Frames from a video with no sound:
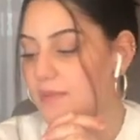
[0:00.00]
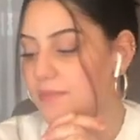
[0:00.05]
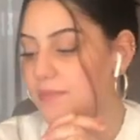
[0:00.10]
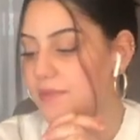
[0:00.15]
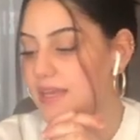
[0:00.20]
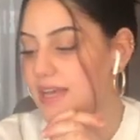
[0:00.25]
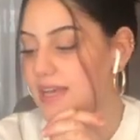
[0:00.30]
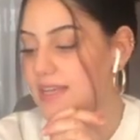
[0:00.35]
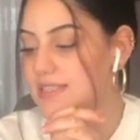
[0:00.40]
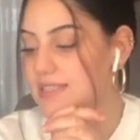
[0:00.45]

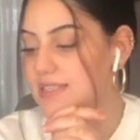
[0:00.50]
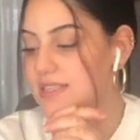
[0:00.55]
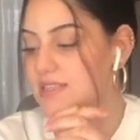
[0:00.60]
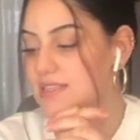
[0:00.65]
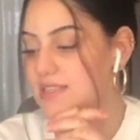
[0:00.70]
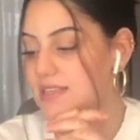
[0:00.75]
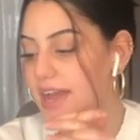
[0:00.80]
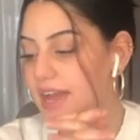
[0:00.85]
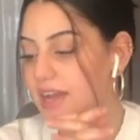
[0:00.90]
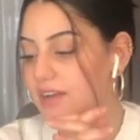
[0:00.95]
because
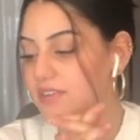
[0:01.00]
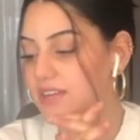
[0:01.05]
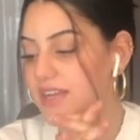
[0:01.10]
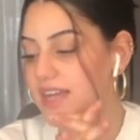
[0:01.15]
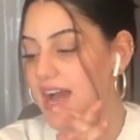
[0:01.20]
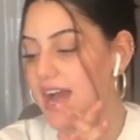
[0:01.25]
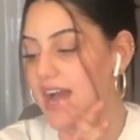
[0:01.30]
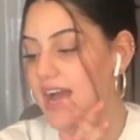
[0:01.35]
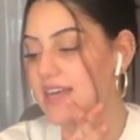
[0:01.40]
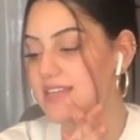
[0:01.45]
this
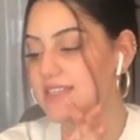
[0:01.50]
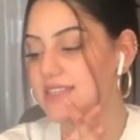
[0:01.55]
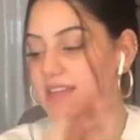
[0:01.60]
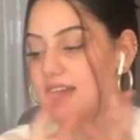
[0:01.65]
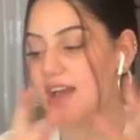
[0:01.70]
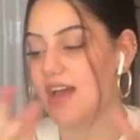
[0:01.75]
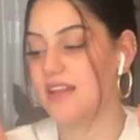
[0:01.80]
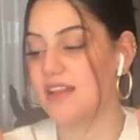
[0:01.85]
area has a